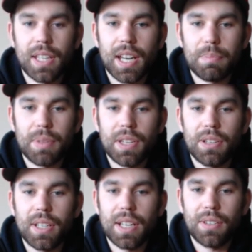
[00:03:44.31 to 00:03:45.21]
up here
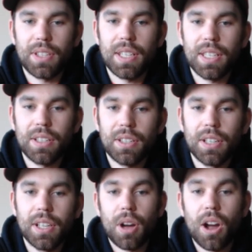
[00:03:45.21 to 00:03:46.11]
and down here
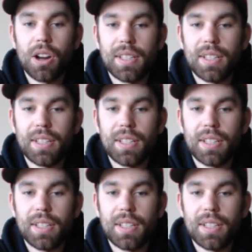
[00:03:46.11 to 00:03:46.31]
are